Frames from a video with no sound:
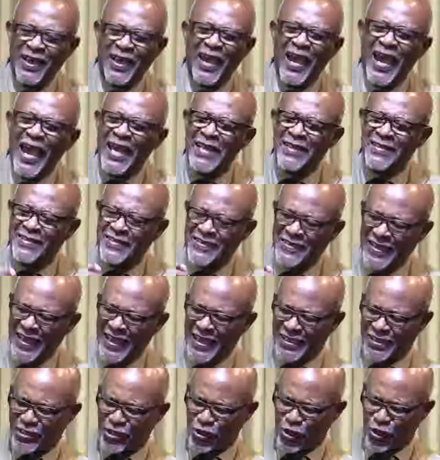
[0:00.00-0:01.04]
and
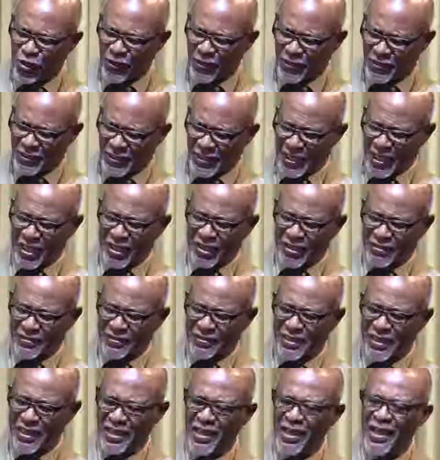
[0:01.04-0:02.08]
say to ourselves,
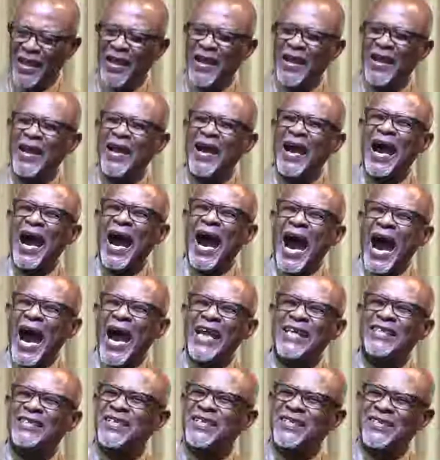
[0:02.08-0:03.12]

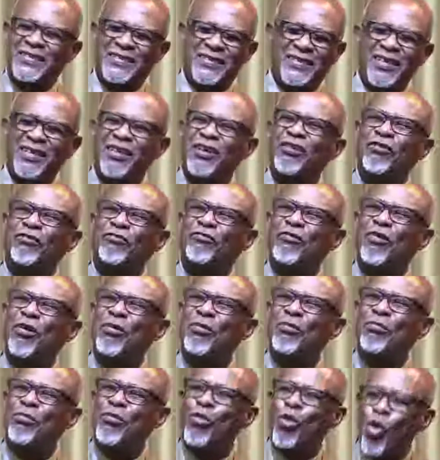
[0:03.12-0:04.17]
I deserve
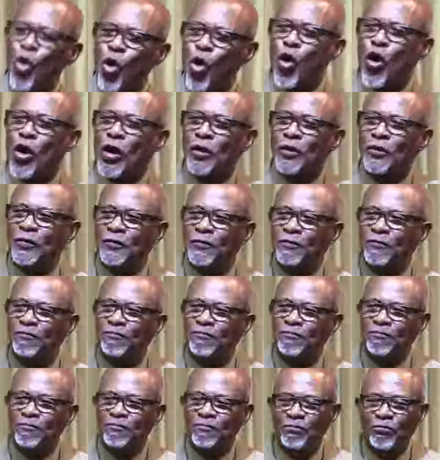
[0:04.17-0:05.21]
more.
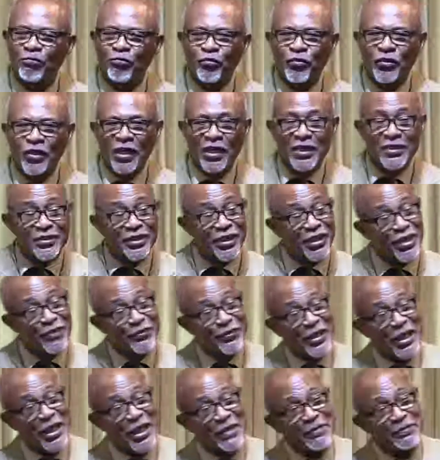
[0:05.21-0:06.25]
Has that ever
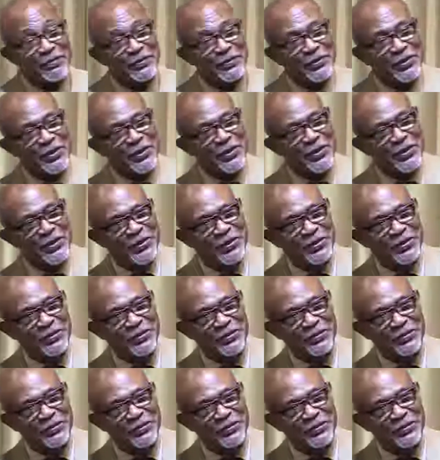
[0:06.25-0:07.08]
happened to you?